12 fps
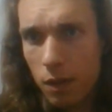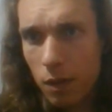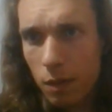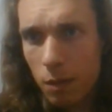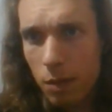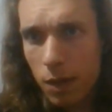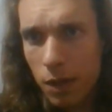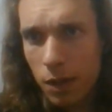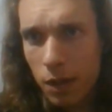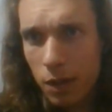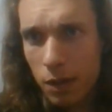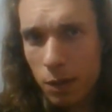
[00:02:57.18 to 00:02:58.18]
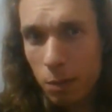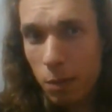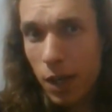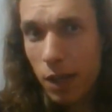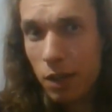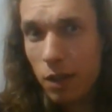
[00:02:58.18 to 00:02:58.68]
But
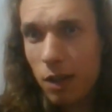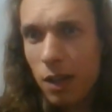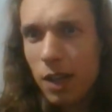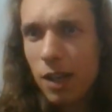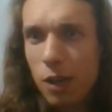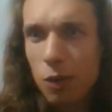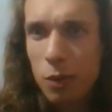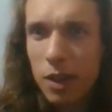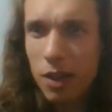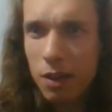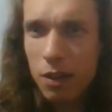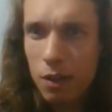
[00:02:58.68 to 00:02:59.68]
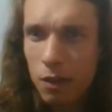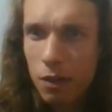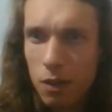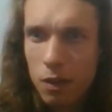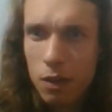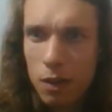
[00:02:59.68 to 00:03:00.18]
by doing this
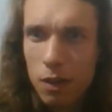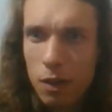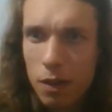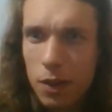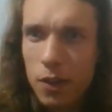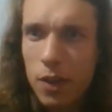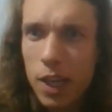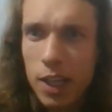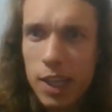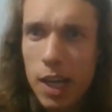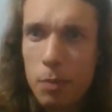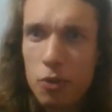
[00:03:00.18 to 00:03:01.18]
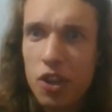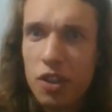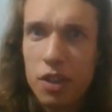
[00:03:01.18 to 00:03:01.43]
is like type checking